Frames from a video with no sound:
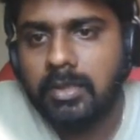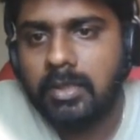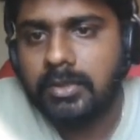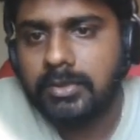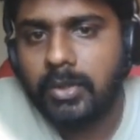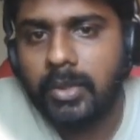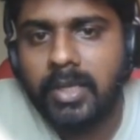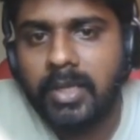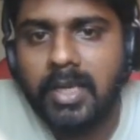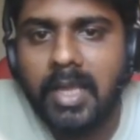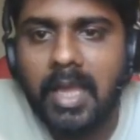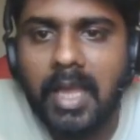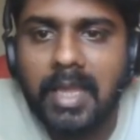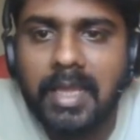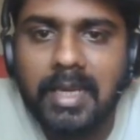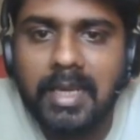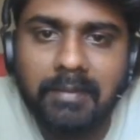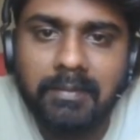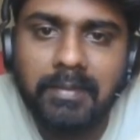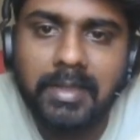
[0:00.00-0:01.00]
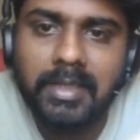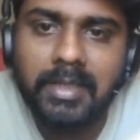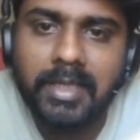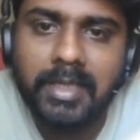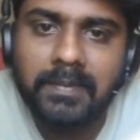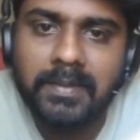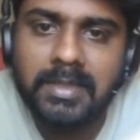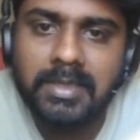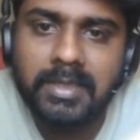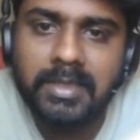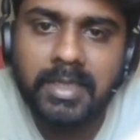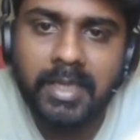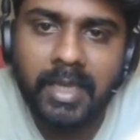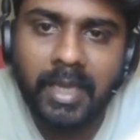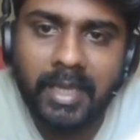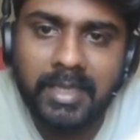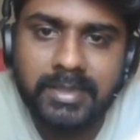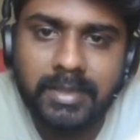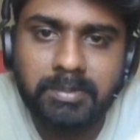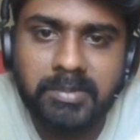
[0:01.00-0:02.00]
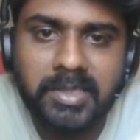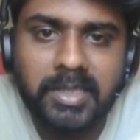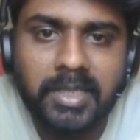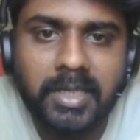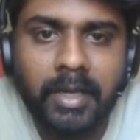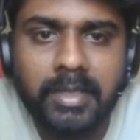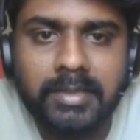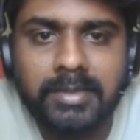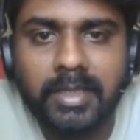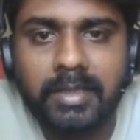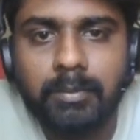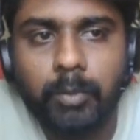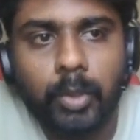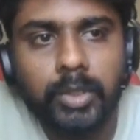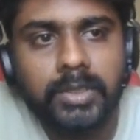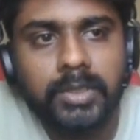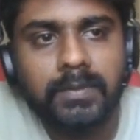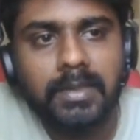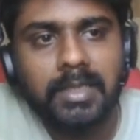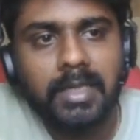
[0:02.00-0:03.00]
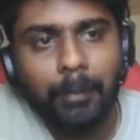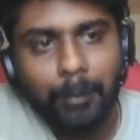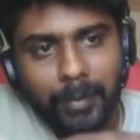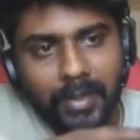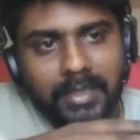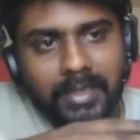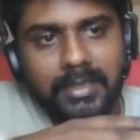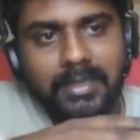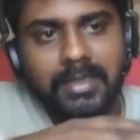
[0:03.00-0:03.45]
So in a high level, it will, the except and intersect both will compare the